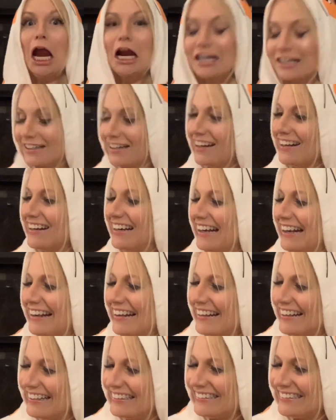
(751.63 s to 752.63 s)
squeak!"
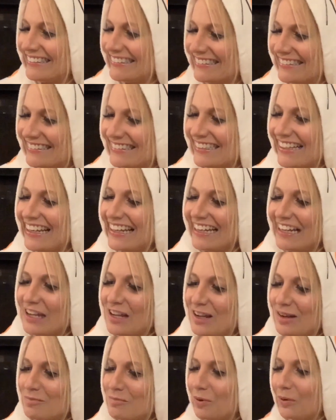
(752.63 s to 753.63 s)

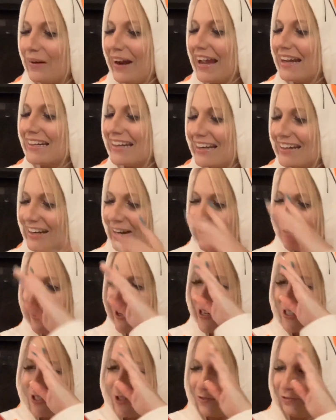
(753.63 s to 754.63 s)
Miranda
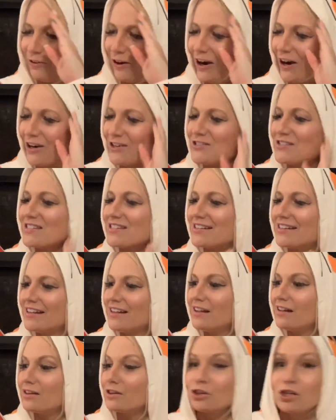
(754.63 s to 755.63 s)
noticed first.
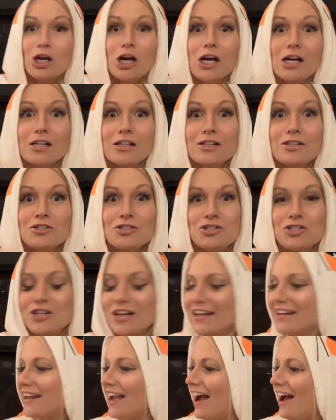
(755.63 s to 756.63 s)
"Look,"
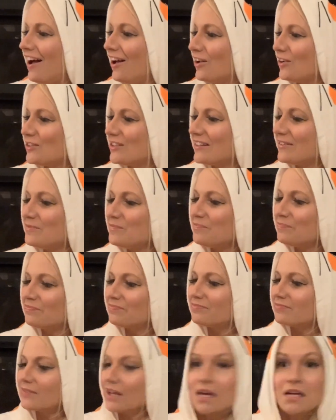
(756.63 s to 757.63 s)
she yelled,
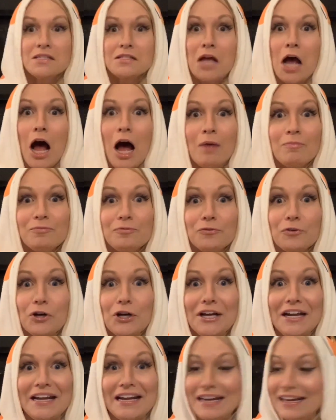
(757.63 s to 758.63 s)
"it's
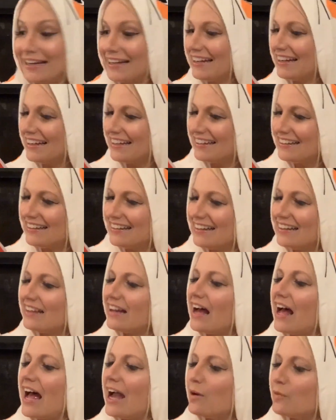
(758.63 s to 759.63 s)
Humphrey!"
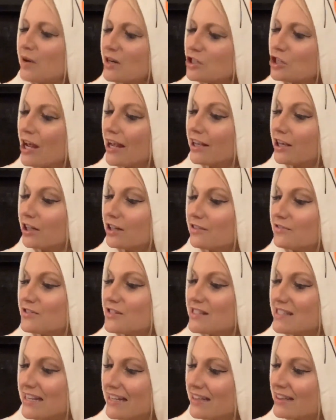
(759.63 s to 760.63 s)
I wish I could have
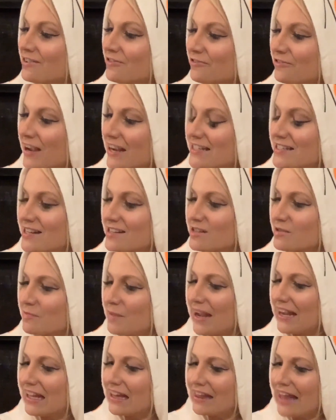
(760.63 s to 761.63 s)
seen the faces of
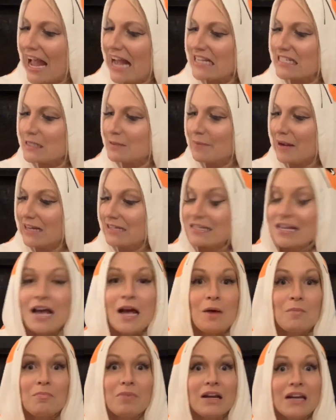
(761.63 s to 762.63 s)
my classmates,
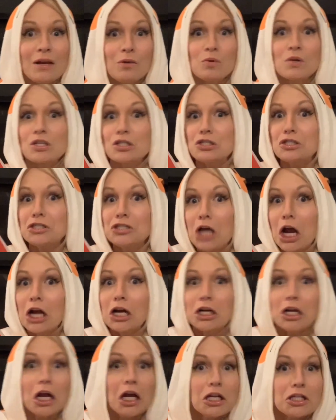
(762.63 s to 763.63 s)
but it was
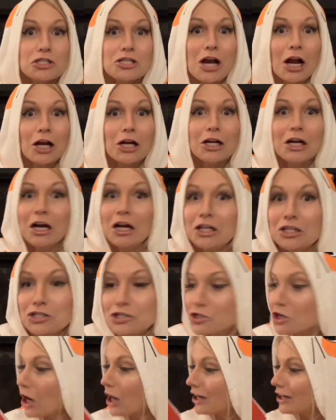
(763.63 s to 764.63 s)
dark, dark,
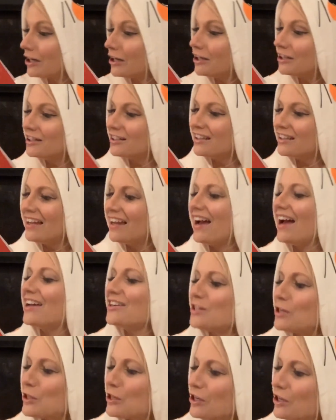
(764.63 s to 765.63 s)
dark
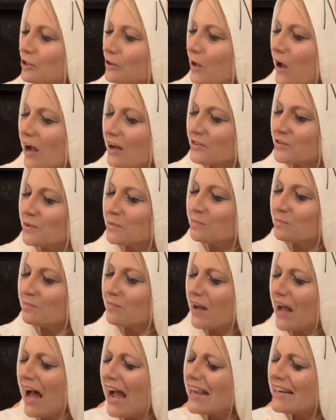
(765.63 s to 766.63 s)
under the cloth.
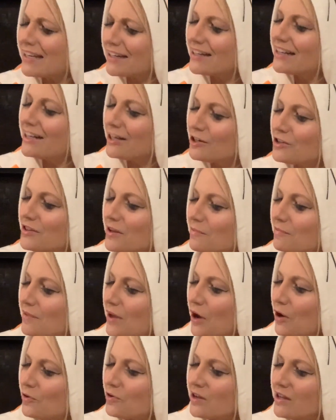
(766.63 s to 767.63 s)
I could hear them
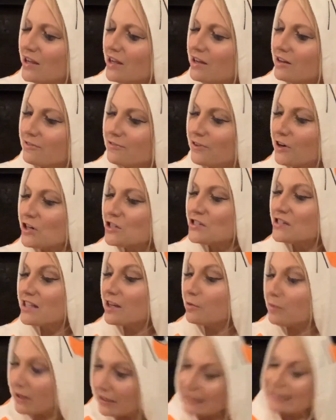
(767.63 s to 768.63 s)
though. First
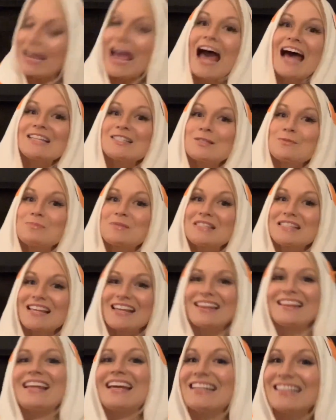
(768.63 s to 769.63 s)
there were gasps,
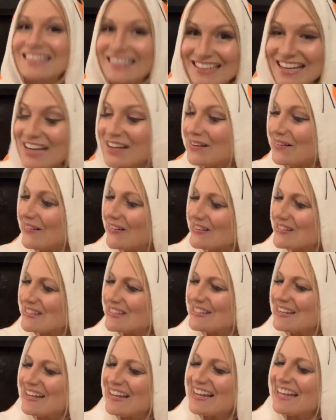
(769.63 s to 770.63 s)
then
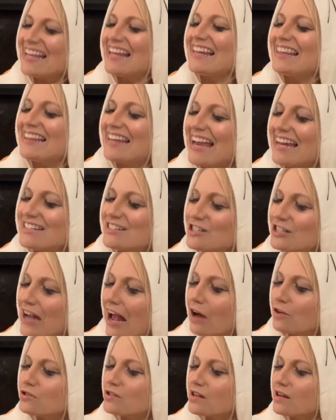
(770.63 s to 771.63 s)
giggles, then
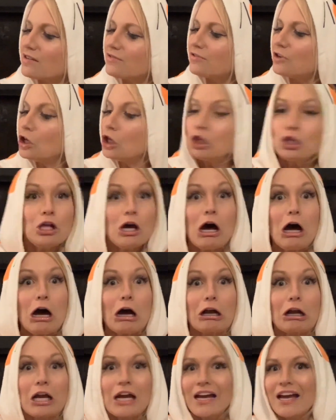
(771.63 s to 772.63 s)
shouts of
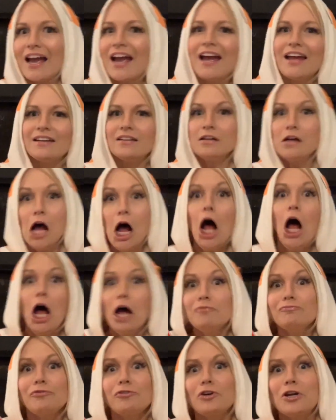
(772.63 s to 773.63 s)
"Look!" and
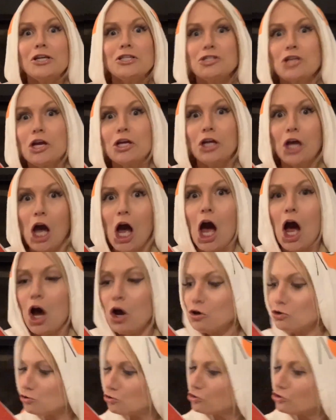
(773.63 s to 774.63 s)
"Humphrey's a
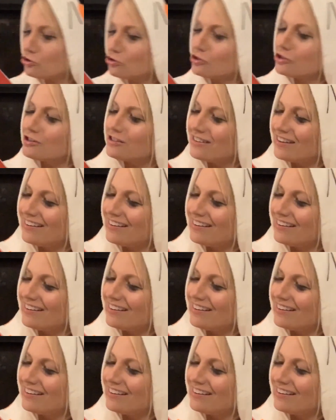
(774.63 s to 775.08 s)
ghost!"